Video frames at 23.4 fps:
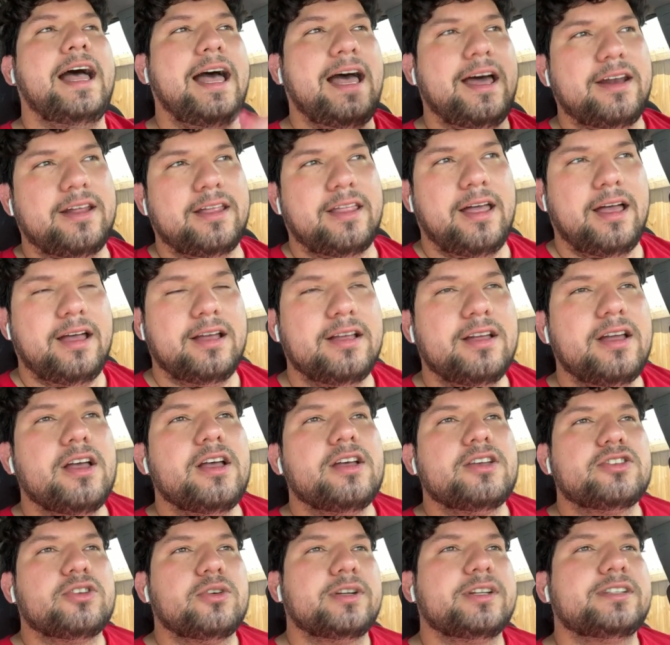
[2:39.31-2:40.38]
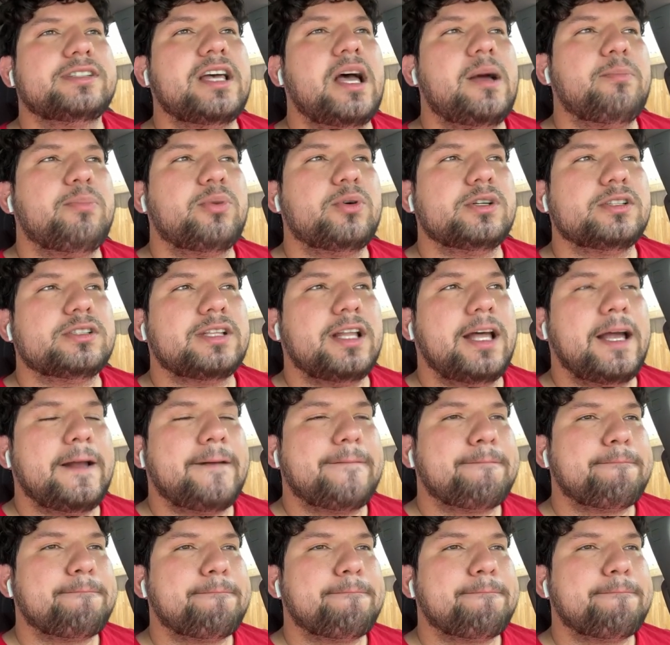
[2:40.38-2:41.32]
out of that. So an example is like,